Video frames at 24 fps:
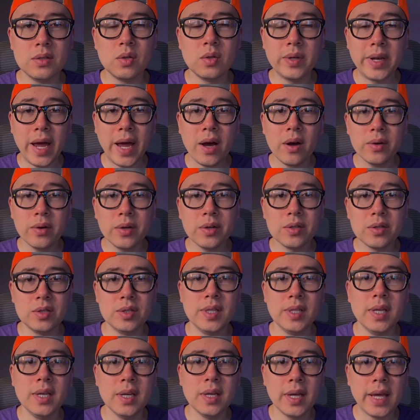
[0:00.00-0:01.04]
now you're
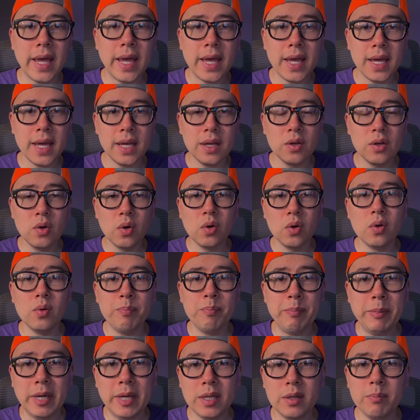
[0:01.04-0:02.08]
seeing a Google
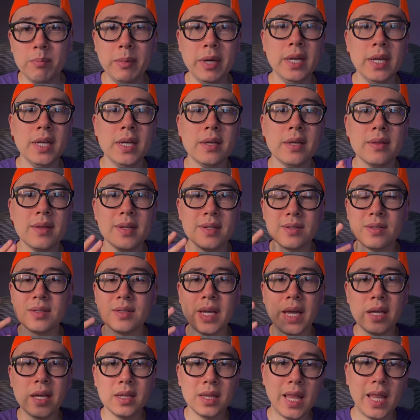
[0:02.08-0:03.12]
Meet meeting. This is
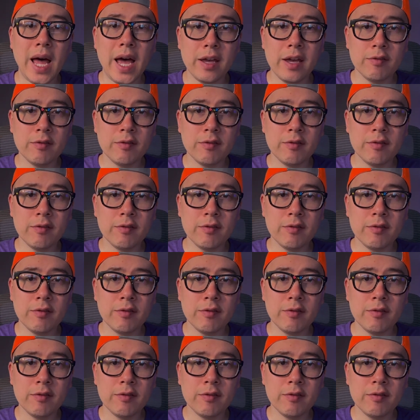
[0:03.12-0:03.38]
a live